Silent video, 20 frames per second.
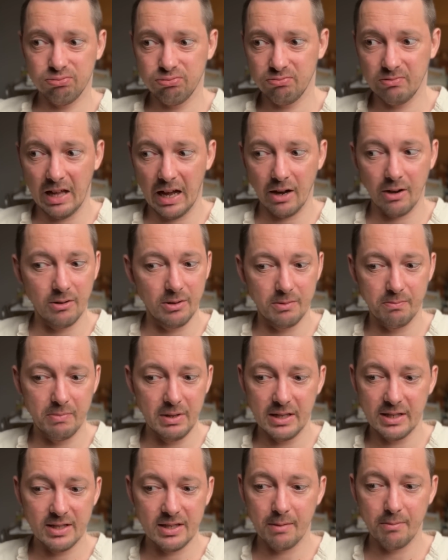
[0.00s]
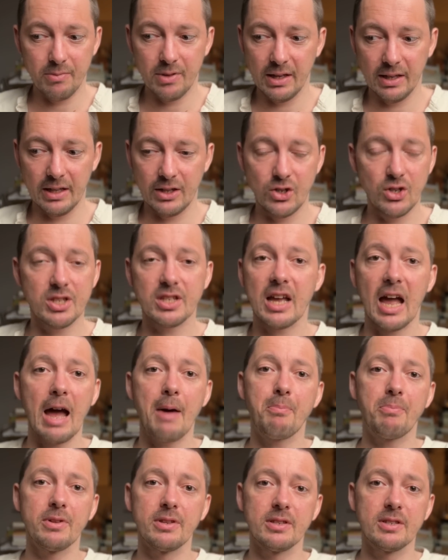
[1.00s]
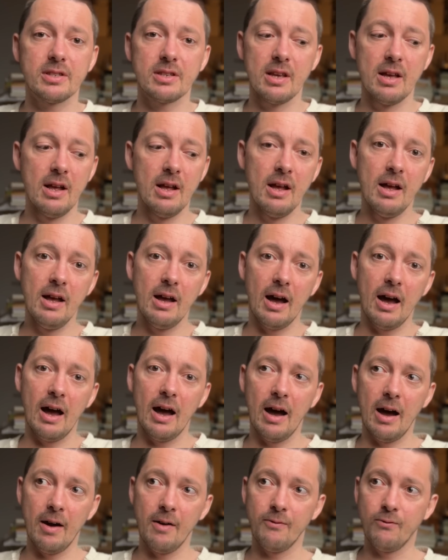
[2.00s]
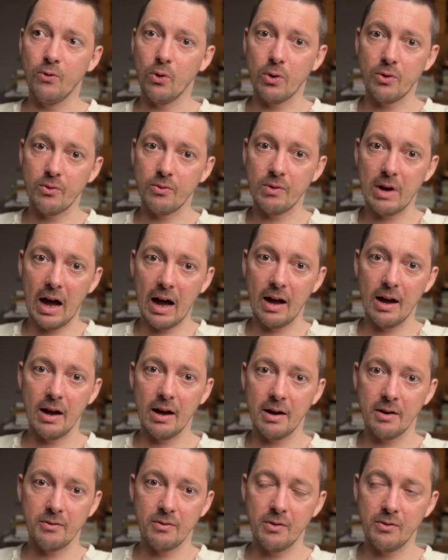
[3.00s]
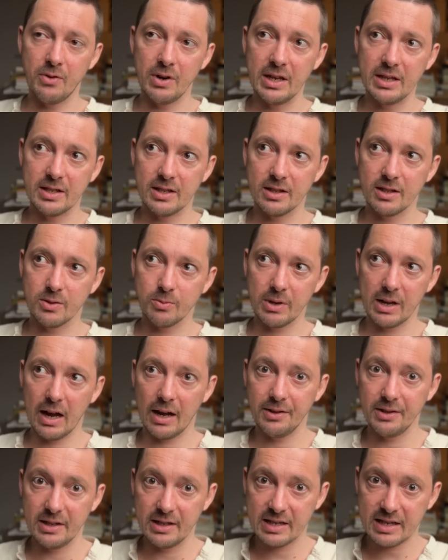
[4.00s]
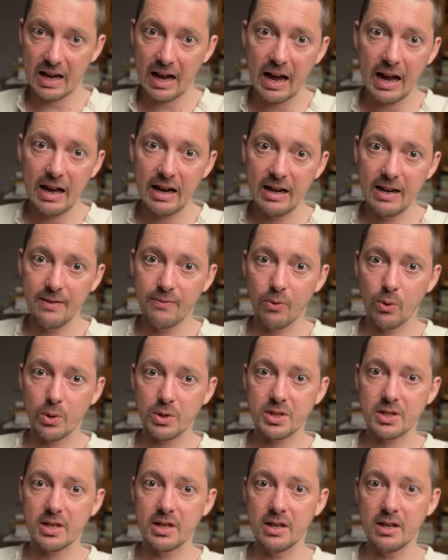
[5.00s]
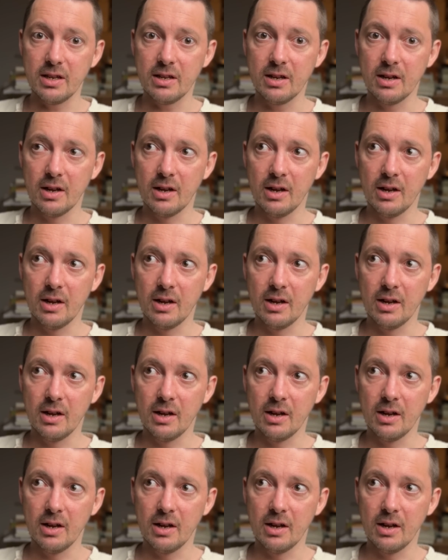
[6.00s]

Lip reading: that could be something that just happens for reasons we can't entirely foresee.